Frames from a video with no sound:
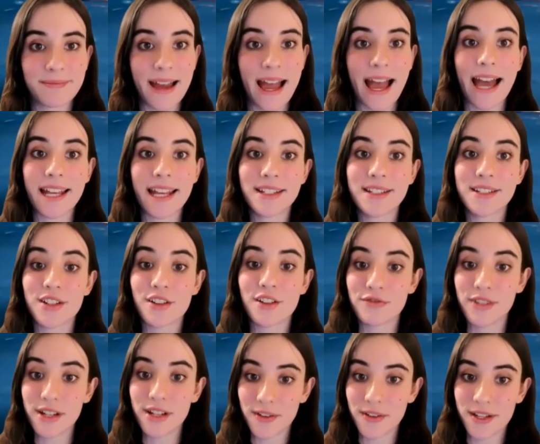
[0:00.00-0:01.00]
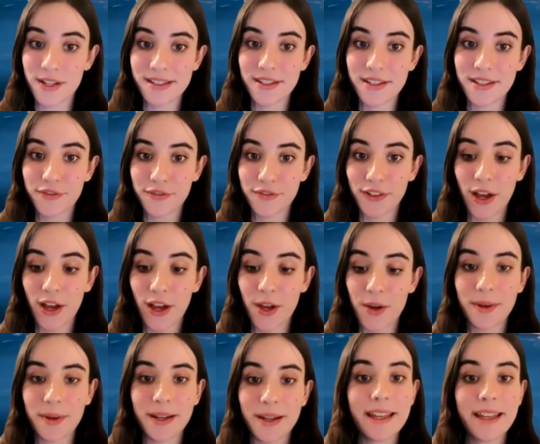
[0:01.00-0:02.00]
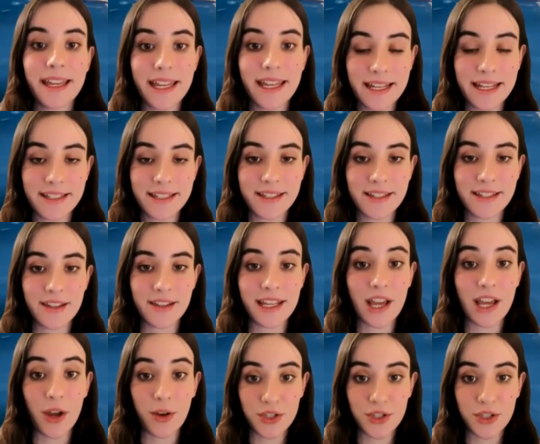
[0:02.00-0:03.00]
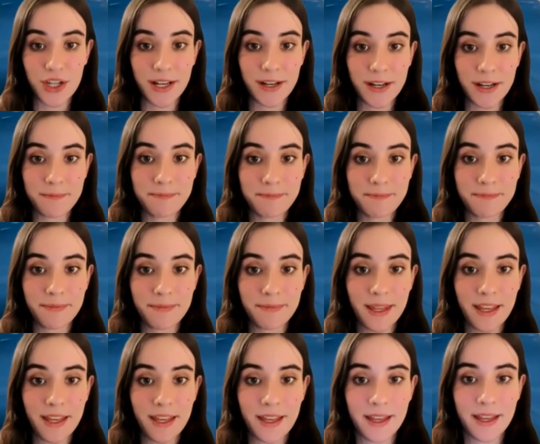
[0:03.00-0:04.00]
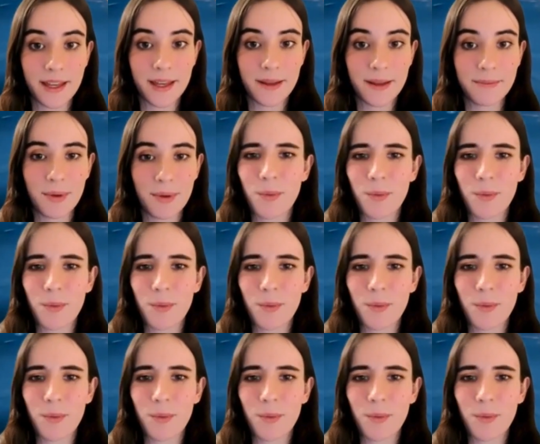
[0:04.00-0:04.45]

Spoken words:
and rivers flow into the ocean. But